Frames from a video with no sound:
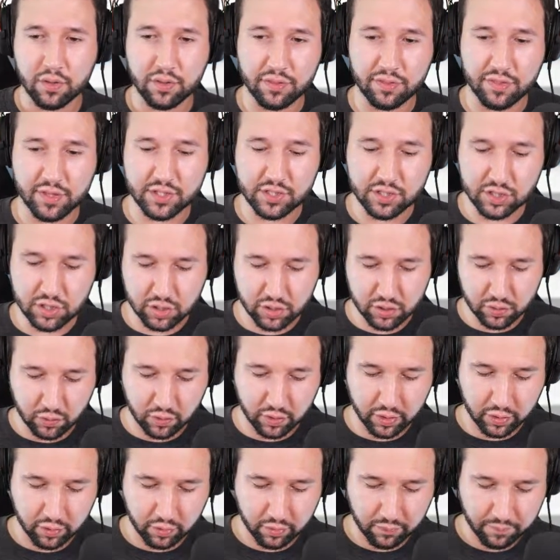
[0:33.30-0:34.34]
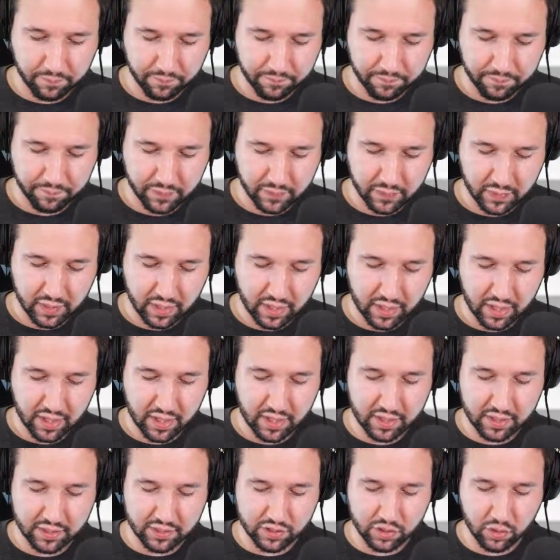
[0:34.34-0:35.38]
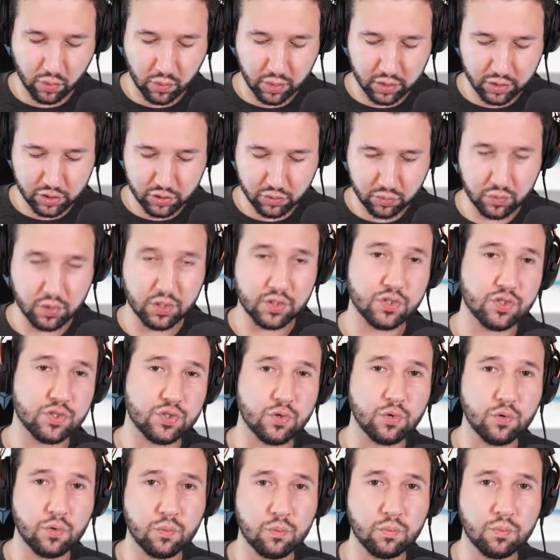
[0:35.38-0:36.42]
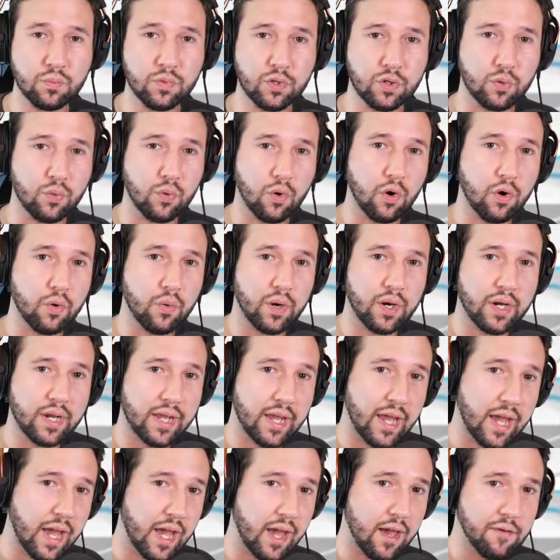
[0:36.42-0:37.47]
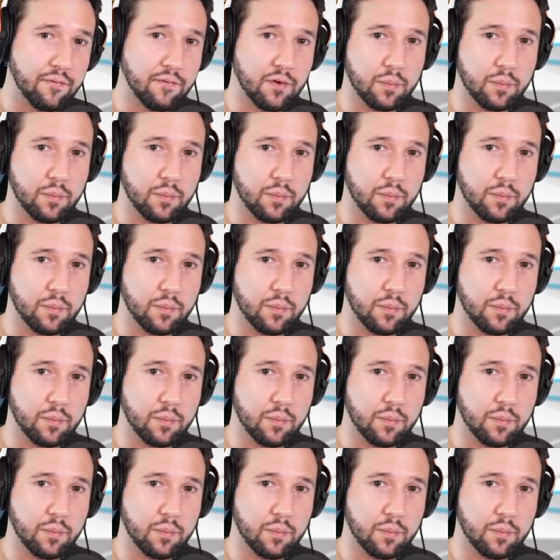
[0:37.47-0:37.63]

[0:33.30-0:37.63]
this tutorial is going to assume you already have